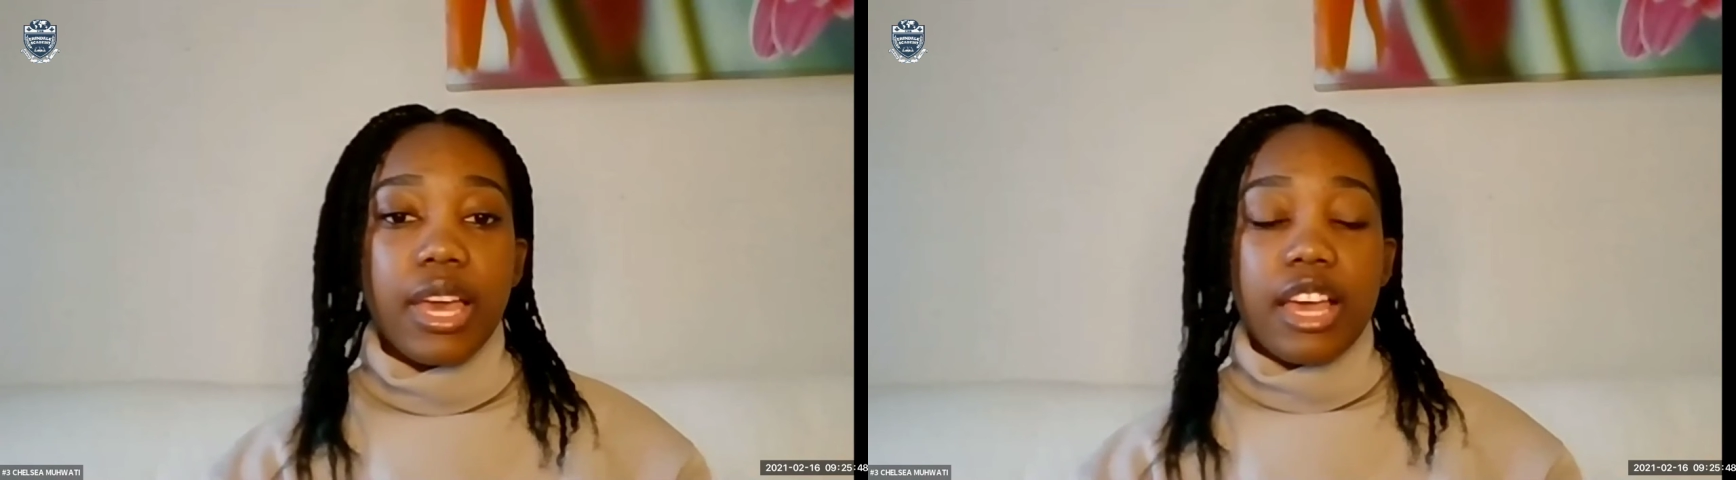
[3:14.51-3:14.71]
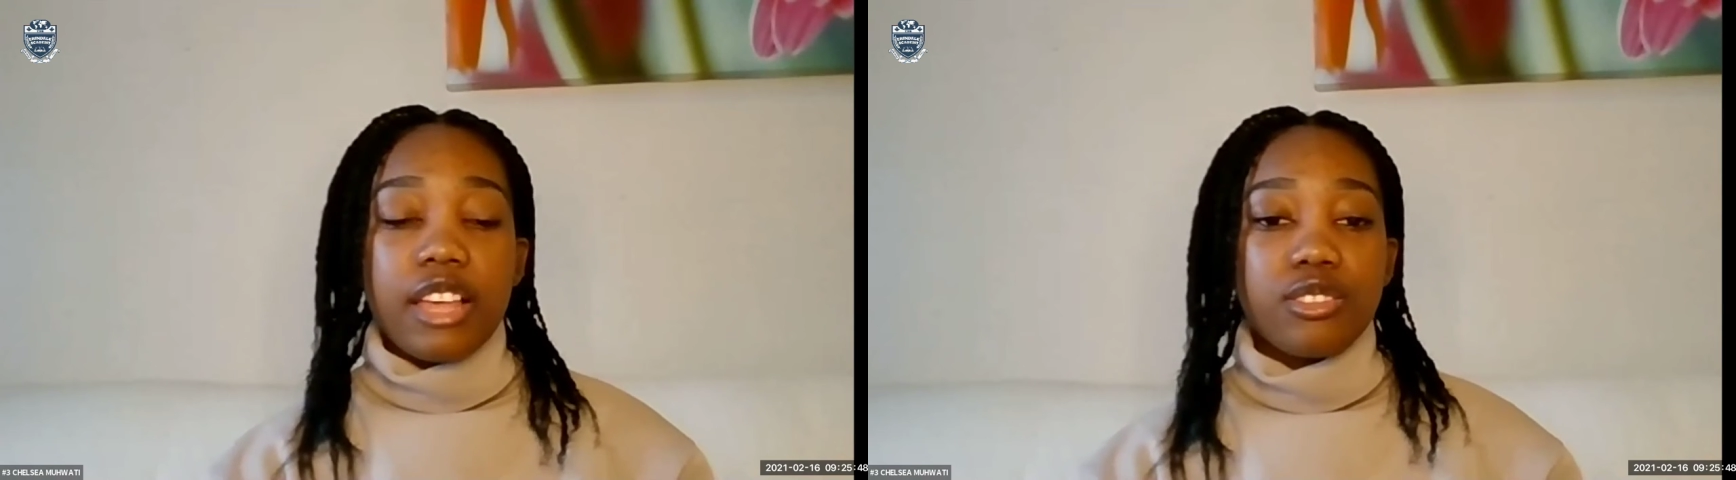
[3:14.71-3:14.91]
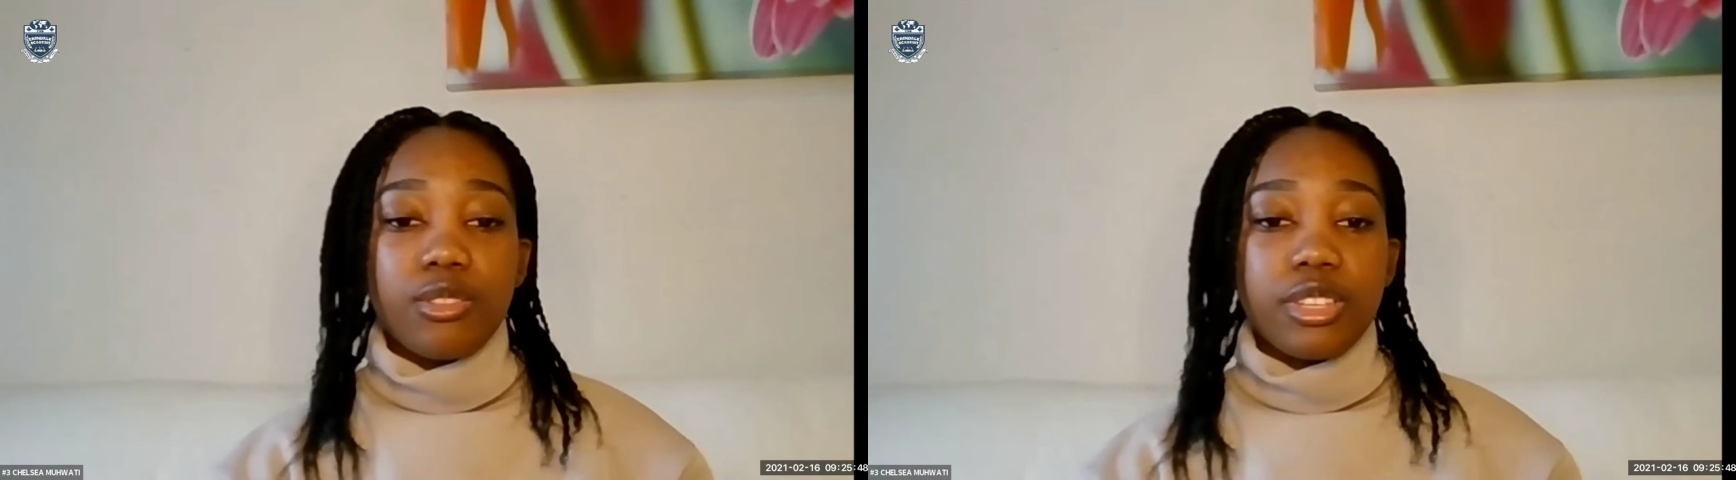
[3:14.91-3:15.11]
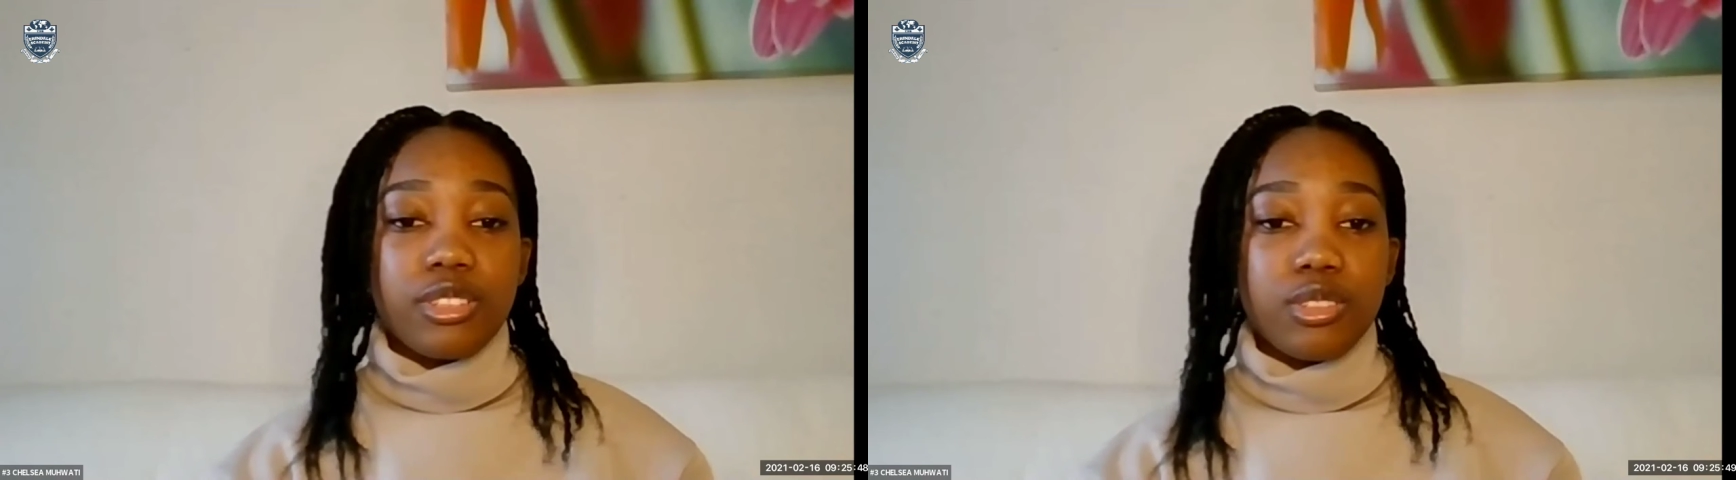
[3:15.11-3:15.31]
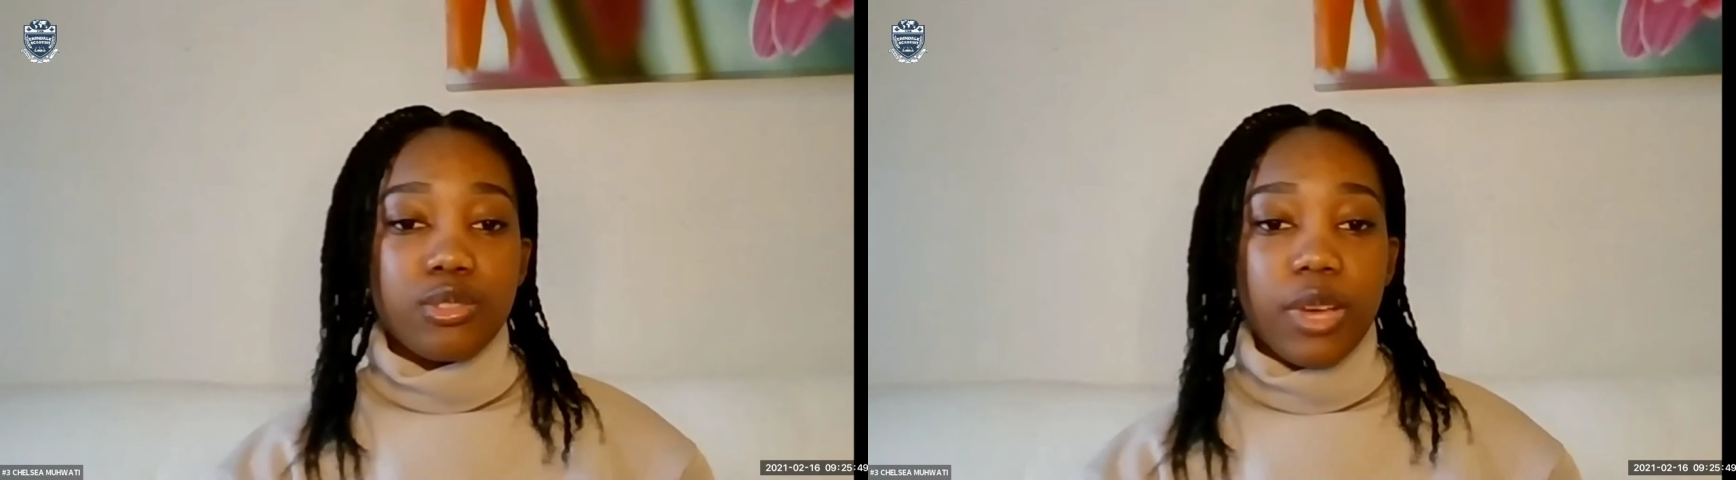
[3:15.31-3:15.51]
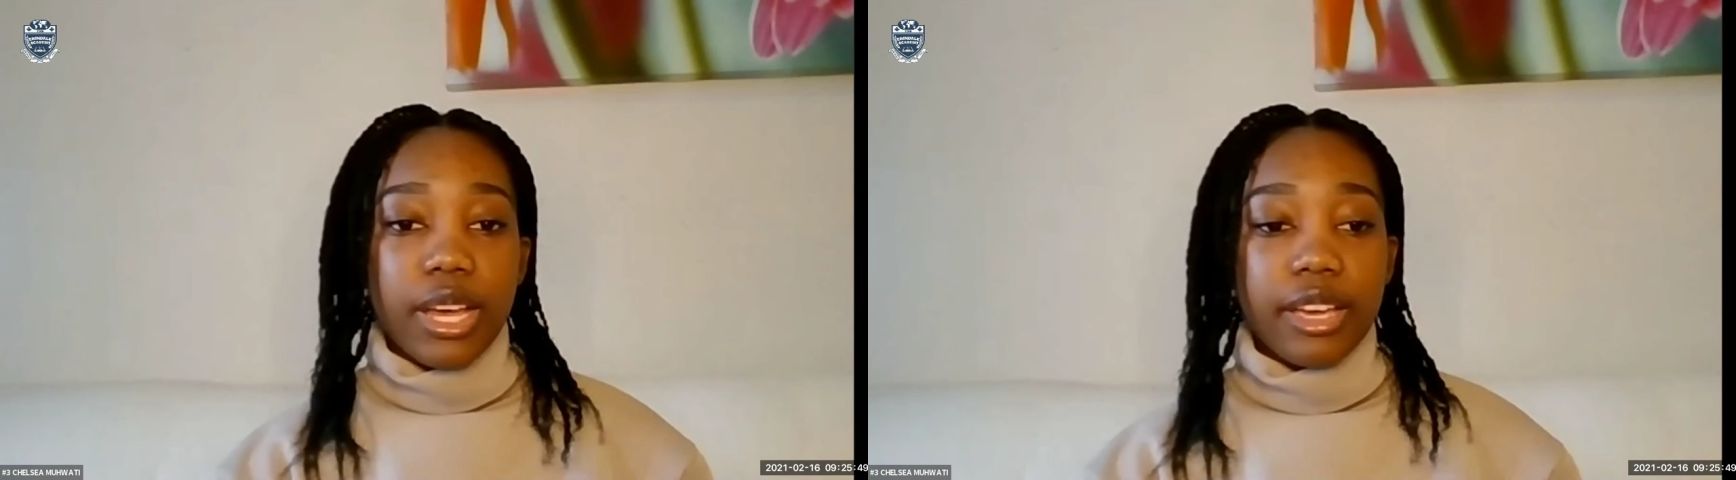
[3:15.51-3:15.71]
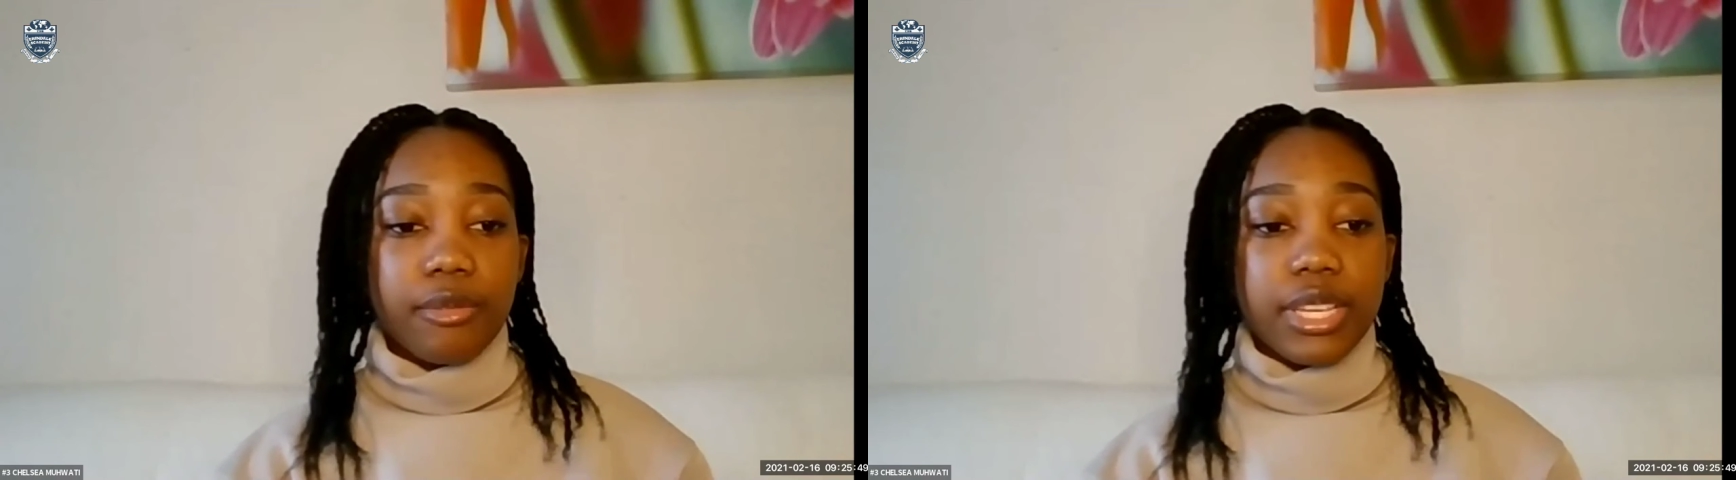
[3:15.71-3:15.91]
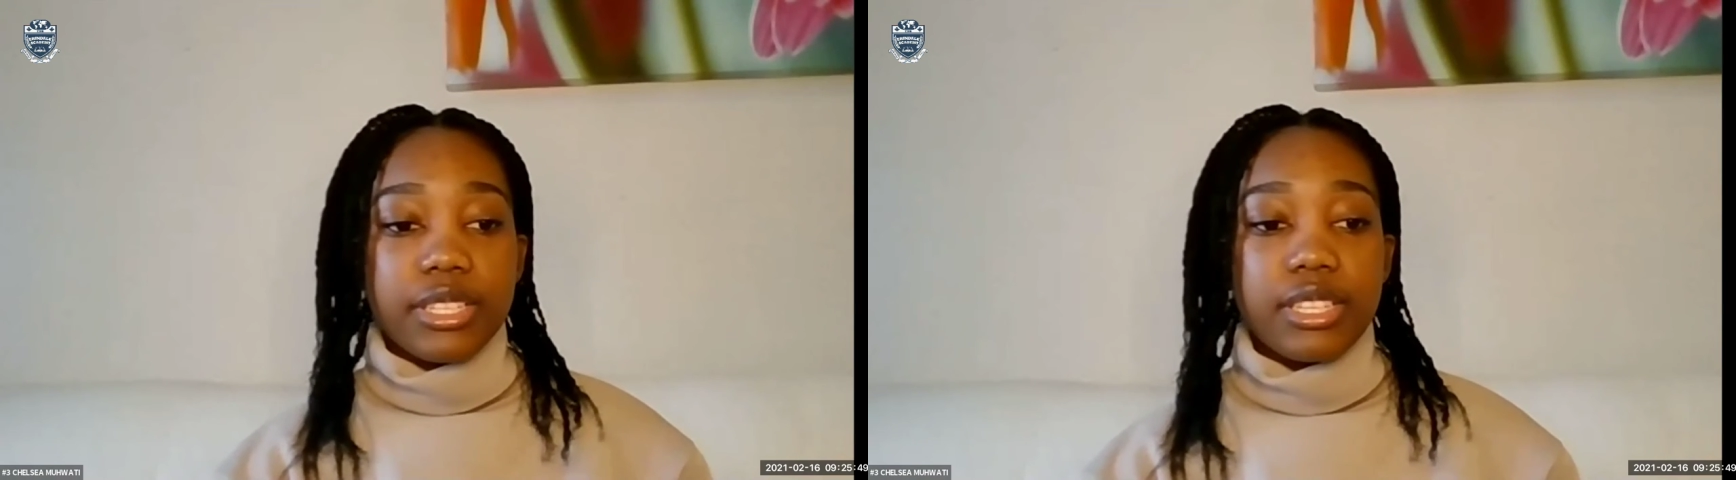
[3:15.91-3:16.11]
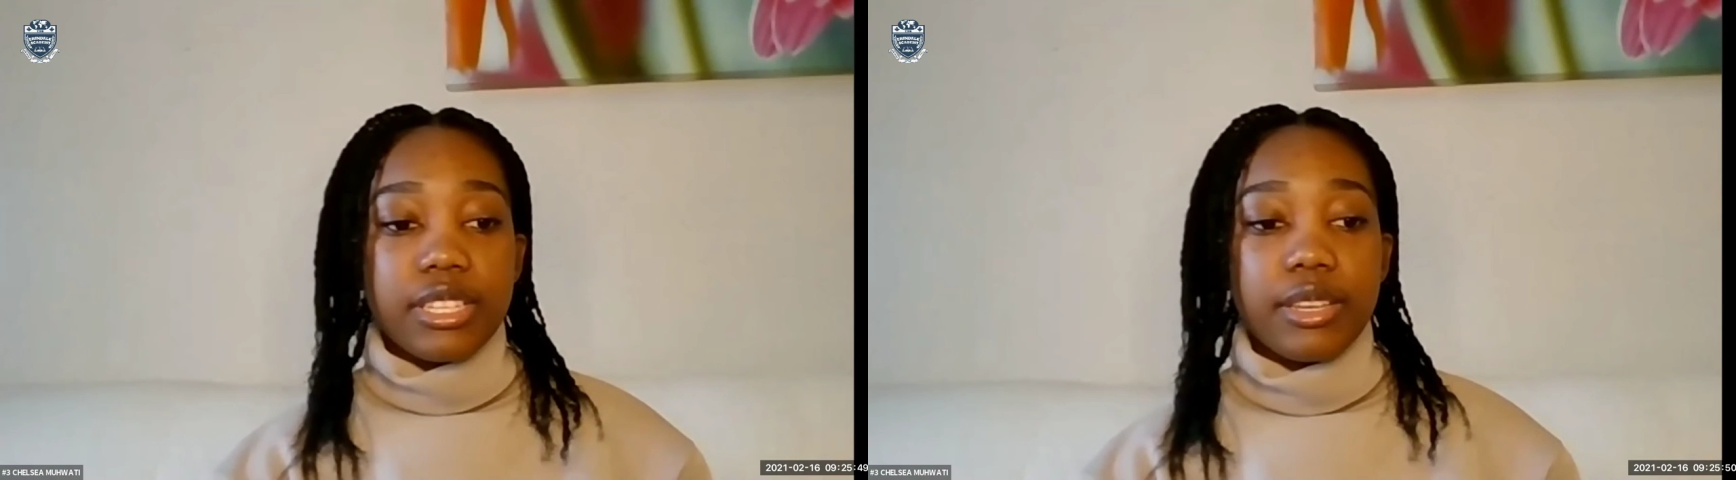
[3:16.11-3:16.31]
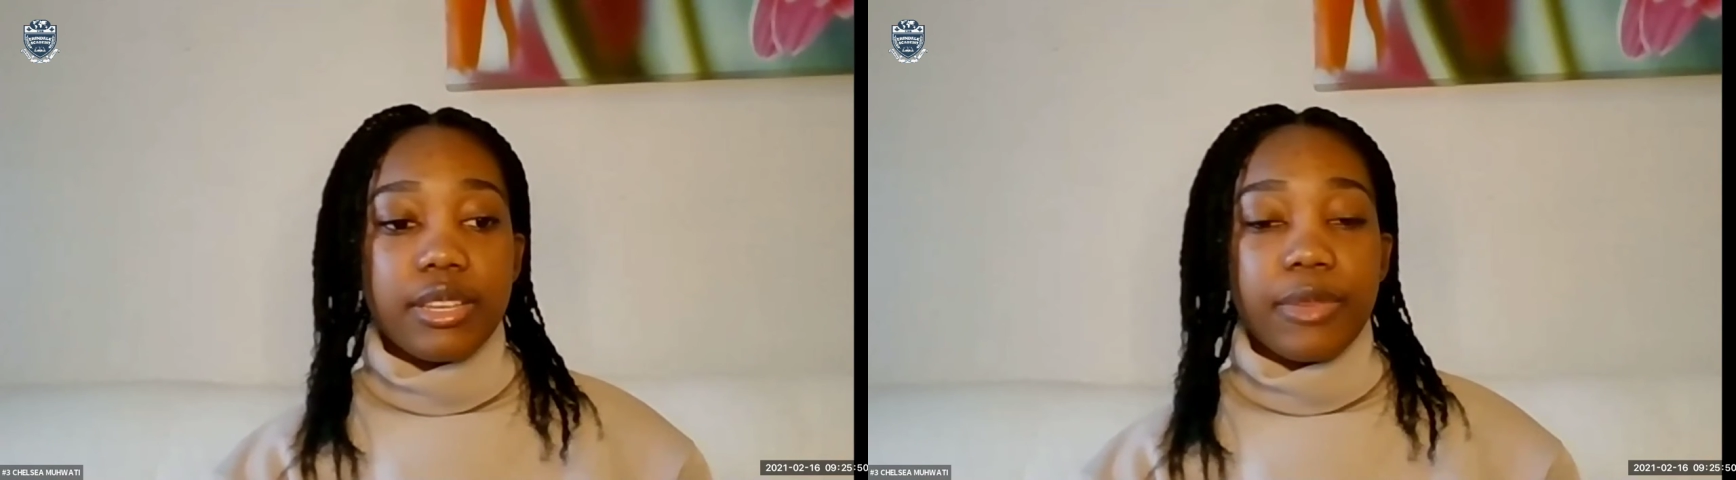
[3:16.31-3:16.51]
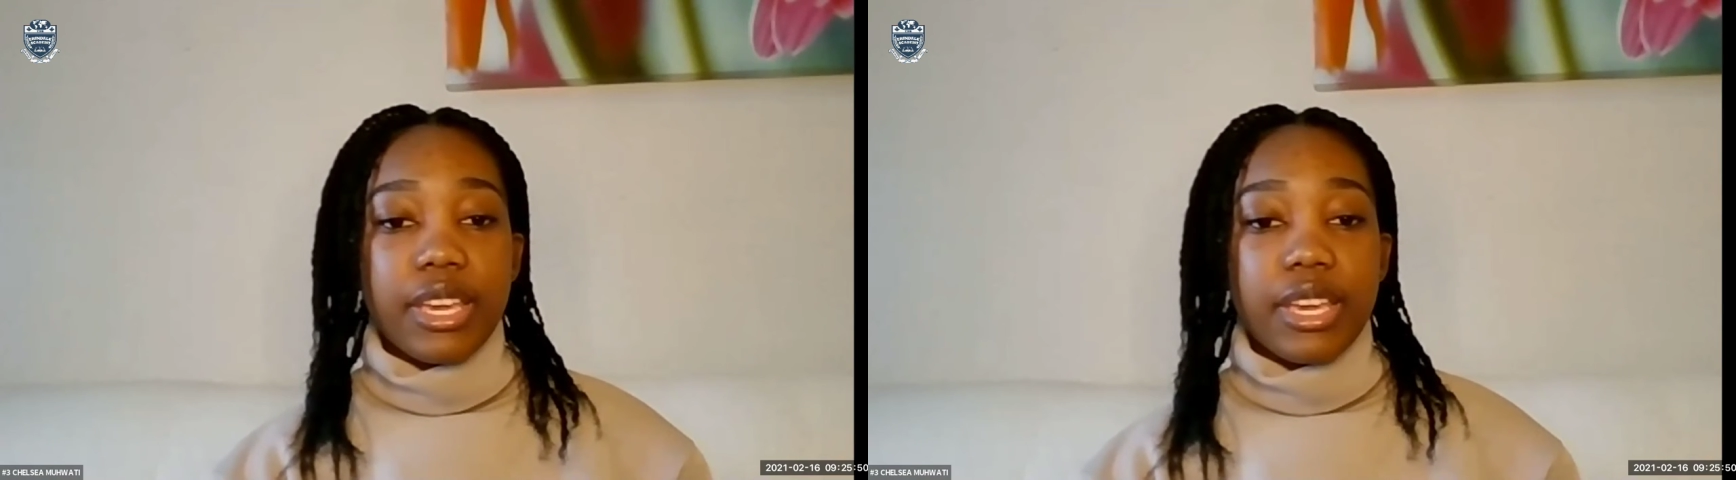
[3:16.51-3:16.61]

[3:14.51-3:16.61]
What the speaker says: And so this is why racism